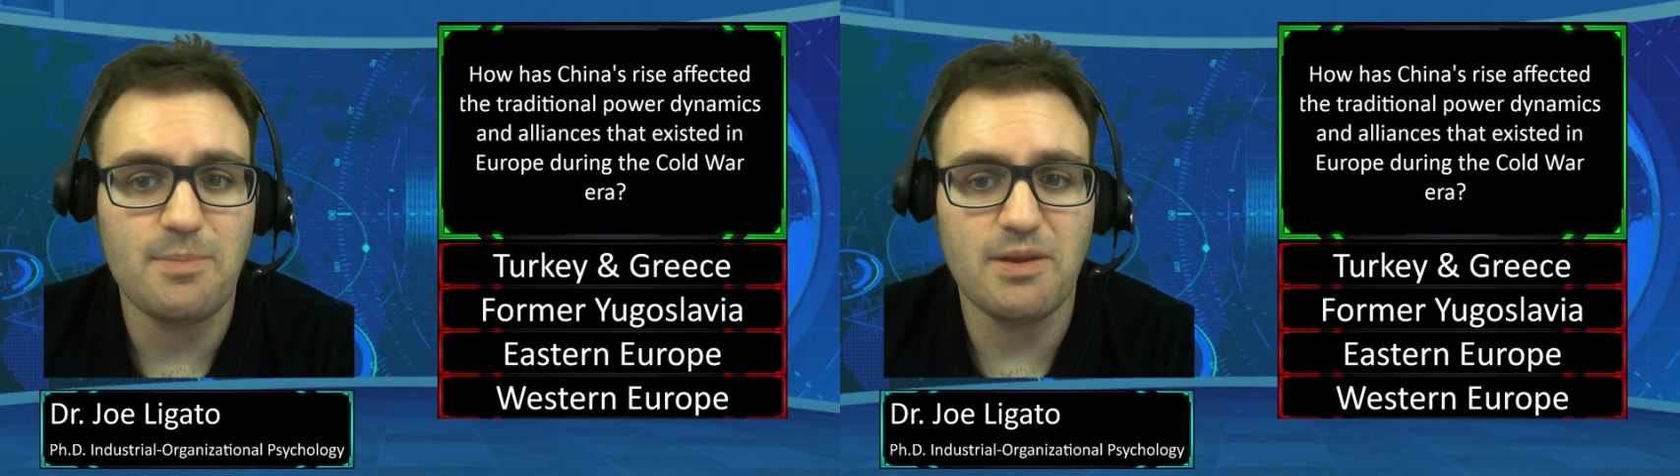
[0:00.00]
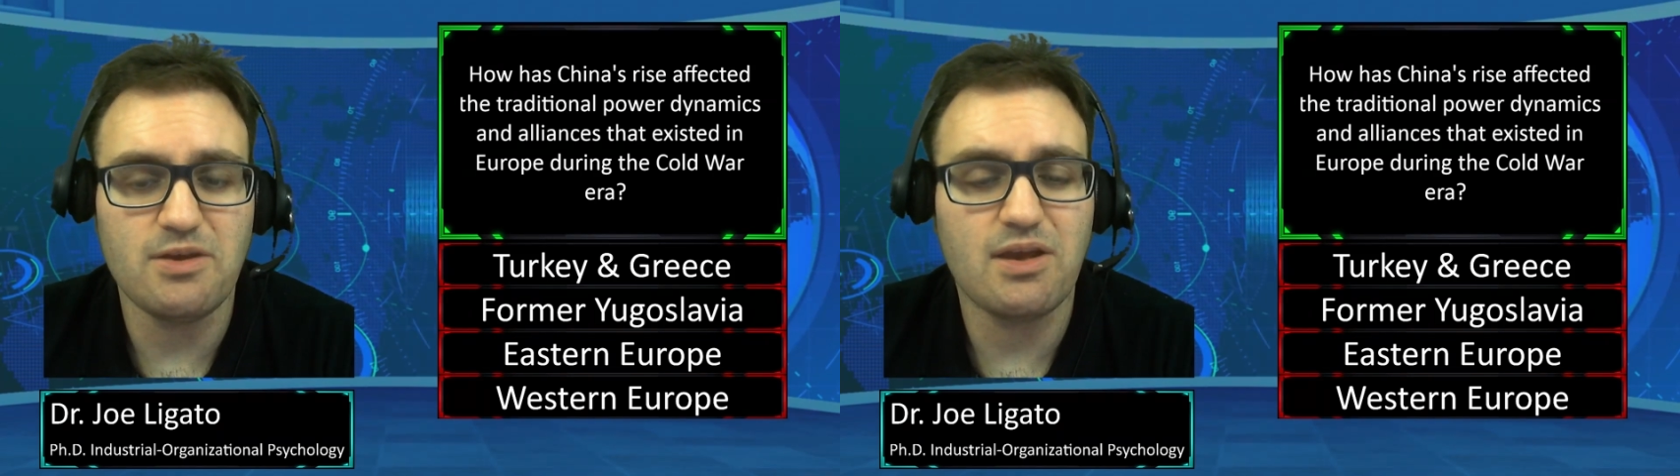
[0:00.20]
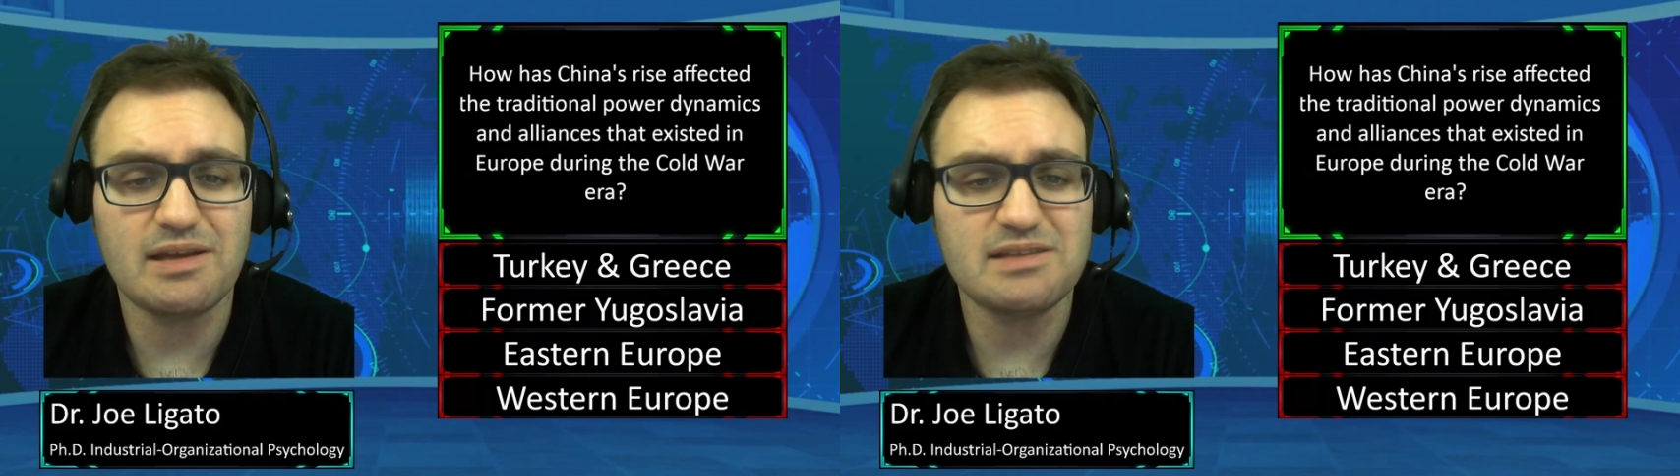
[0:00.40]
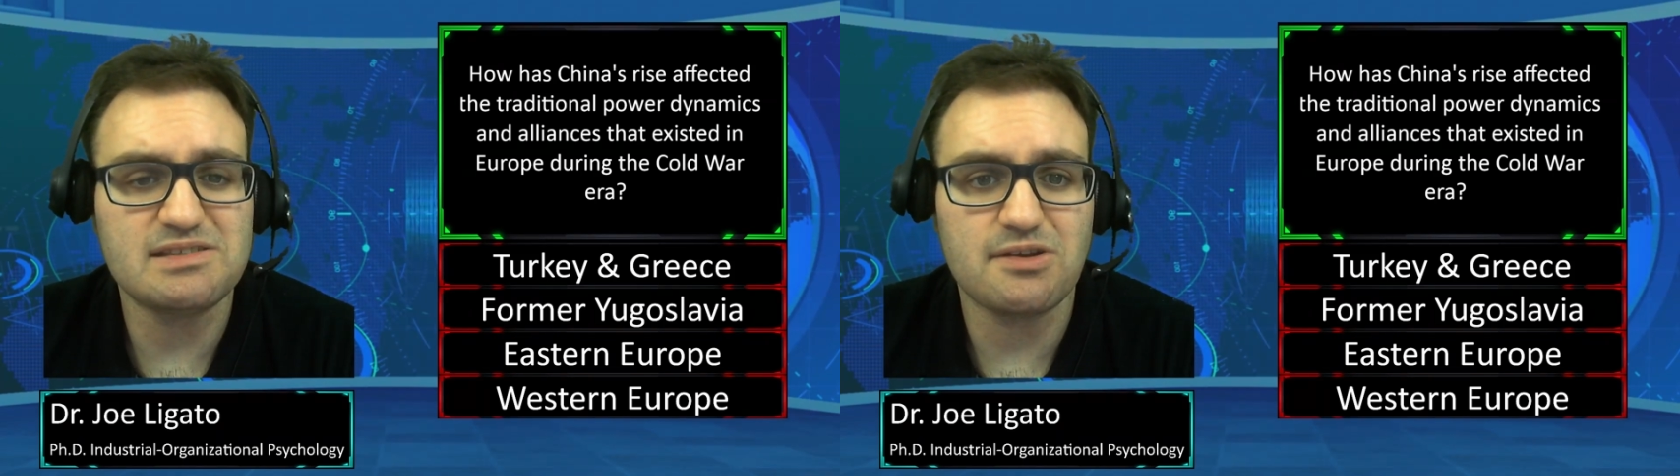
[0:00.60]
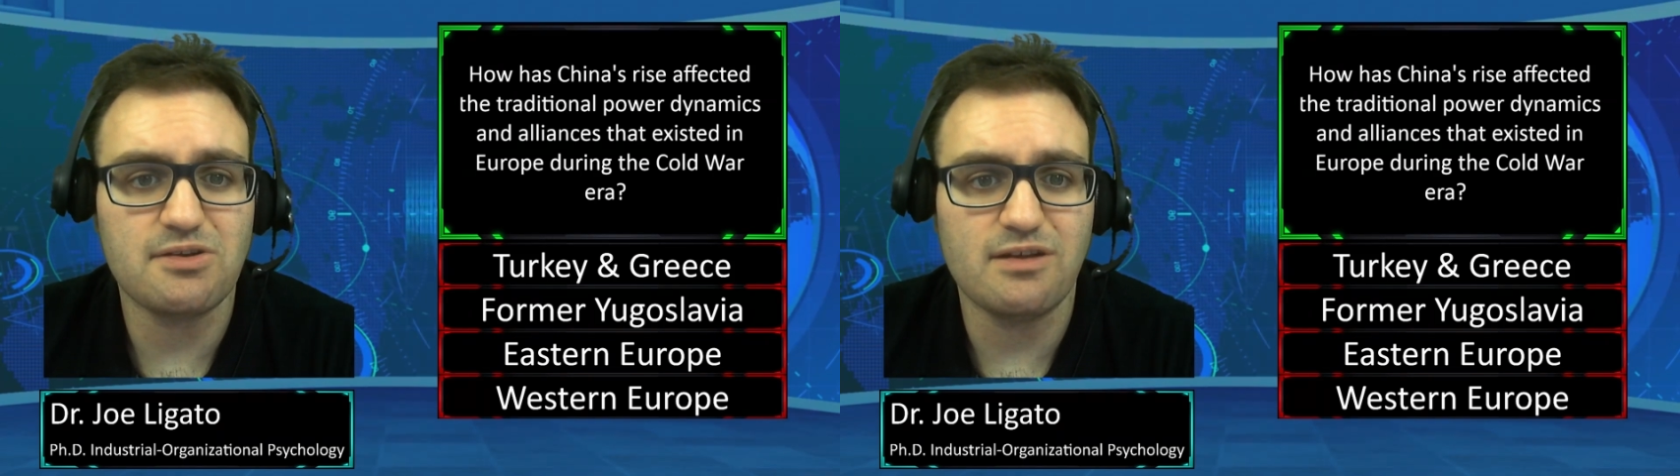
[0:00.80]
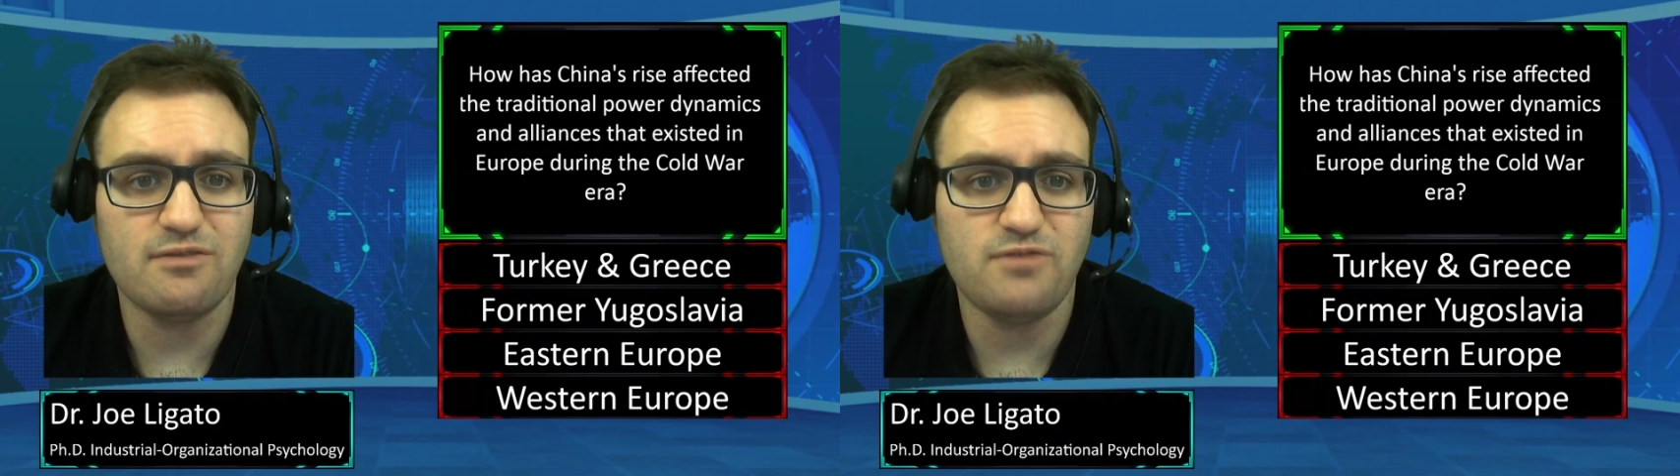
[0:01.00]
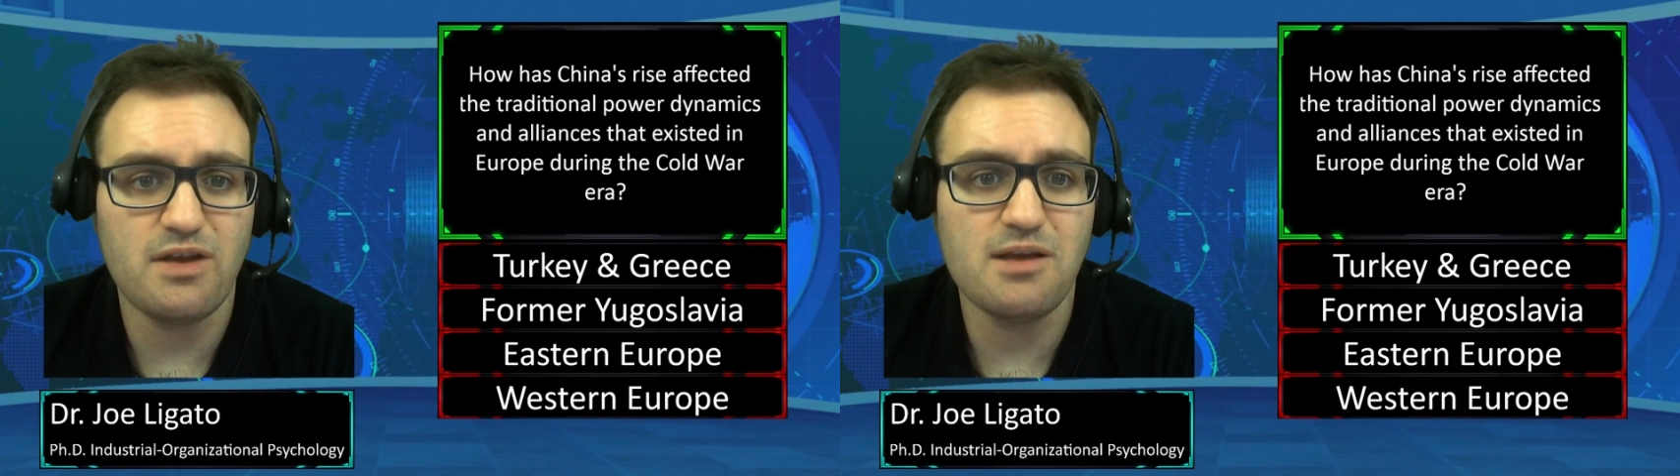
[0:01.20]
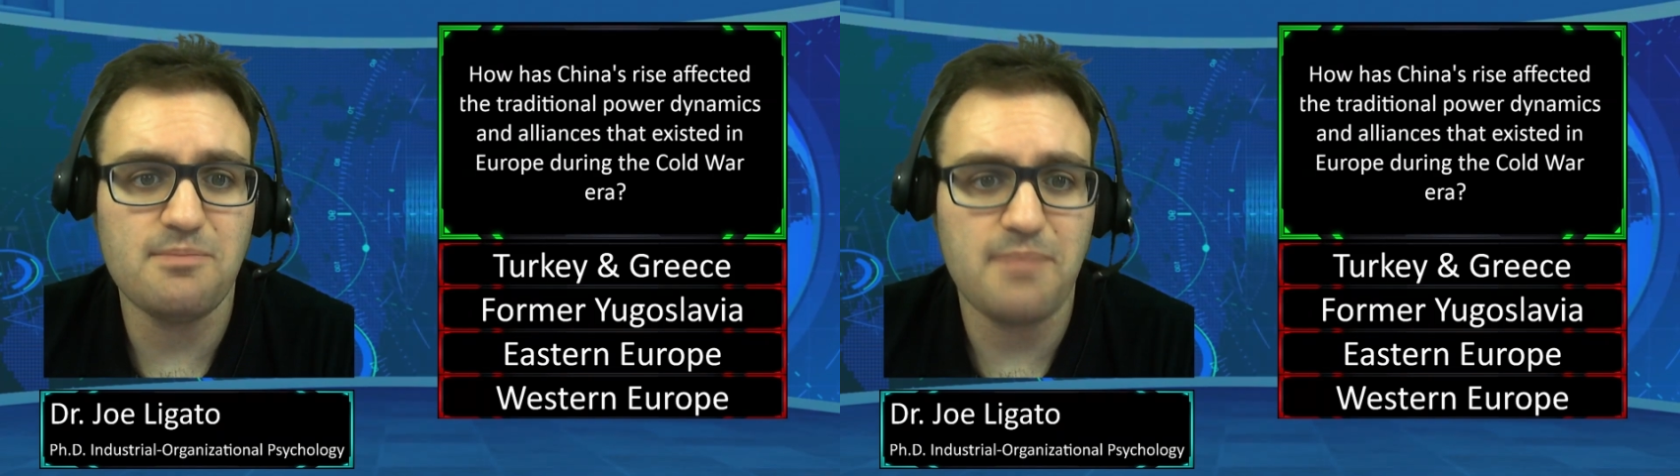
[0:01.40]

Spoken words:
but you can consider it a very